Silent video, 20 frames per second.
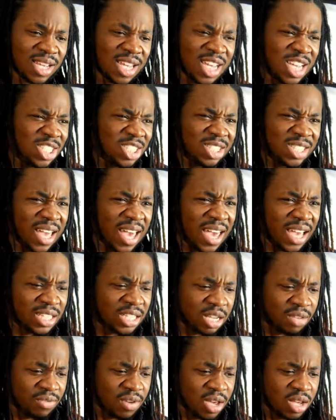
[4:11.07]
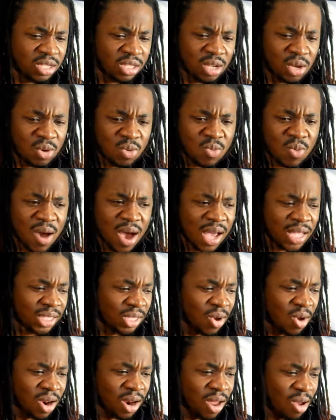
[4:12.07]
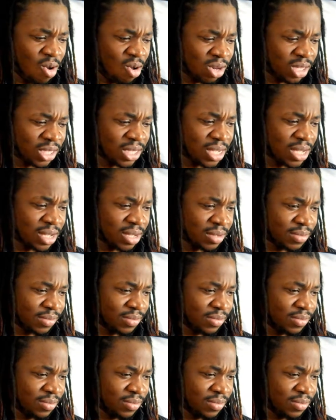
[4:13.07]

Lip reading: he just got HIV, so why is he calling out all the time?